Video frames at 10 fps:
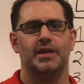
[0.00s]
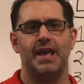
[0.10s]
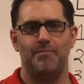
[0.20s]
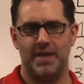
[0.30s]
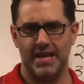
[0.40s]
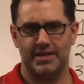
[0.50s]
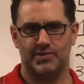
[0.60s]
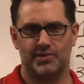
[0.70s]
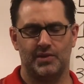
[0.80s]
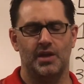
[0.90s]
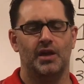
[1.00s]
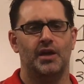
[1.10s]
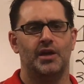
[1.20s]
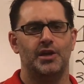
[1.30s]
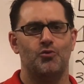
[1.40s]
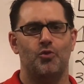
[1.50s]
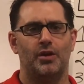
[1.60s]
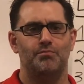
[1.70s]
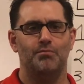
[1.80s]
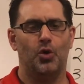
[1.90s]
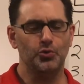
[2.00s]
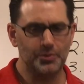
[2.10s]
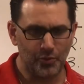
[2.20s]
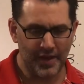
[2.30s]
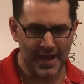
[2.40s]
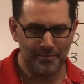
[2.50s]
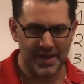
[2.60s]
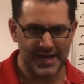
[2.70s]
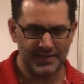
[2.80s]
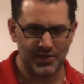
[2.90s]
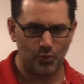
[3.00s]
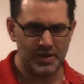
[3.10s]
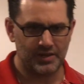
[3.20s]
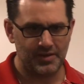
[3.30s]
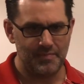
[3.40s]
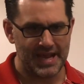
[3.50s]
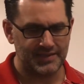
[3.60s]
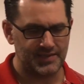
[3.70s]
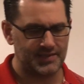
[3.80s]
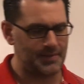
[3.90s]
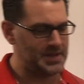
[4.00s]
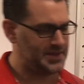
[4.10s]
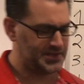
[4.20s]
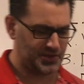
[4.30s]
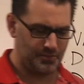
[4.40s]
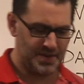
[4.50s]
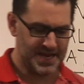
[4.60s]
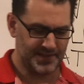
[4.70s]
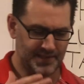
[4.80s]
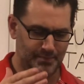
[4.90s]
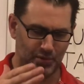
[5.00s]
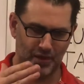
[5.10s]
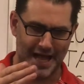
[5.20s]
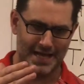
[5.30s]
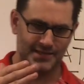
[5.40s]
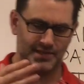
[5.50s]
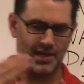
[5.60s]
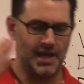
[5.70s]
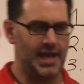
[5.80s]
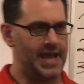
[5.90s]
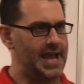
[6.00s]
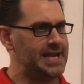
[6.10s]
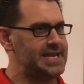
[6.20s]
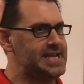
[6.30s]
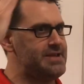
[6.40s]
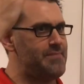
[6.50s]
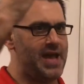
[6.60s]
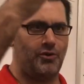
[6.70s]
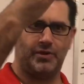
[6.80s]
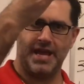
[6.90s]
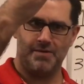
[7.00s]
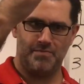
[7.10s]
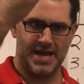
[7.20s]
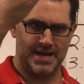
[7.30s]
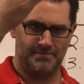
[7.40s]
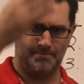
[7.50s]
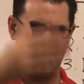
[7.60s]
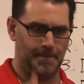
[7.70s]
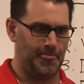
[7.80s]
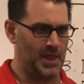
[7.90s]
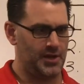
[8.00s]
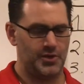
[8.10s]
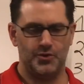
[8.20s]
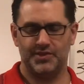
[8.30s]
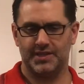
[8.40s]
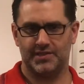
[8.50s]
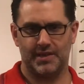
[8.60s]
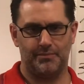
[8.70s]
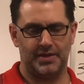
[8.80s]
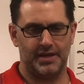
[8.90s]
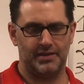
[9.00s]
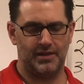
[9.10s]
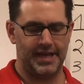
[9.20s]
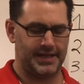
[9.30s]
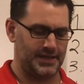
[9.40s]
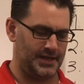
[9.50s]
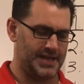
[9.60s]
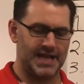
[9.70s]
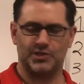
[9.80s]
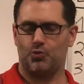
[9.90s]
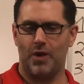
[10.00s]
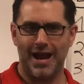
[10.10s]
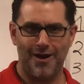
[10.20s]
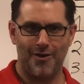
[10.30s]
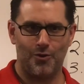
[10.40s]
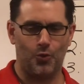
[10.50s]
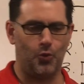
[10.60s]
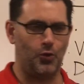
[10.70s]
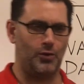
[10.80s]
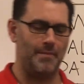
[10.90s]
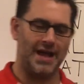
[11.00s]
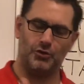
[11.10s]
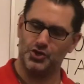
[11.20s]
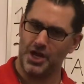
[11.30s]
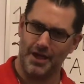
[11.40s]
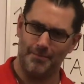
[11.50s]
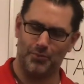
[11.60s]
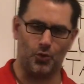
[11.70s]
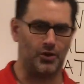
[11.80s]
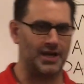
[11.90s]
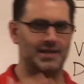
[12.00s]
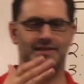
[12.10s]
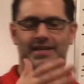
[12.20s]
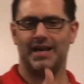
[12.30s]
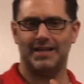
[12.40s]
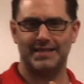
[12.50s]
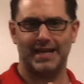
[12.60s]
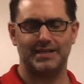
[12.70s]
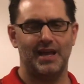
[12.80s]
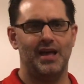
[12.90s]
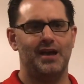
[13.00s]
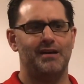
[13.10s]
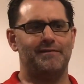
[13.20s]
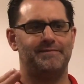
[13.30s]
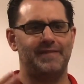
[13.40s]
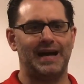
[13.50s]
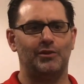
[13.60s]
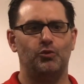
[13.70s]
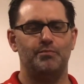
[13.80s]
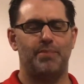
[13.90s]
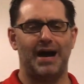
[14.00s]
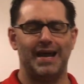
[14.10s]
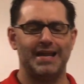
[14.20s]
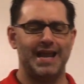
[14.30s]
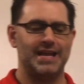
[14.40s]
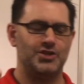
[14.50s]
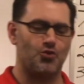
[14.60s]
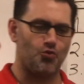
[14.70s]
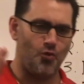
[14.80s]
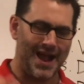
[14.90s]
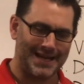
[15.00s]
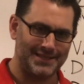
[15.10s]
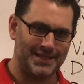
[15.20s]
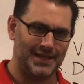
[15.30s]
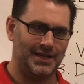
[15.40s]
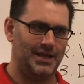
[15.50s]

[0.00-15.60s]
campaigns. You run multiple campaigns on a weekly basis. I mean, this could be as simple as an email campaign using something like Yesware or MailChimp or Constant Contact, followed by a direct,